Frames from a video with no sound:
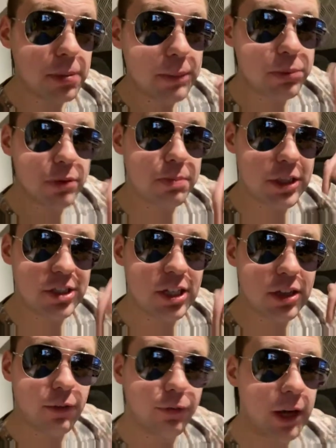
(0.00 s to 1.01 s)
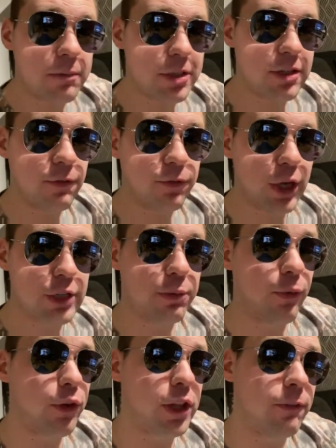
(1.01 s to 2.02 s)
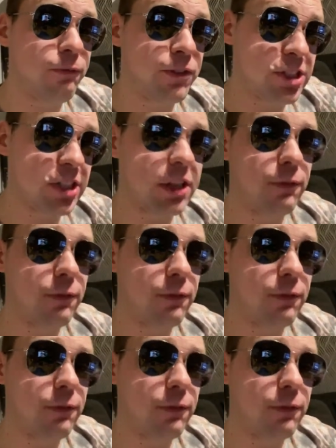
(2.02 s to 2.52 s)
people to be seeing their families and friends before they decide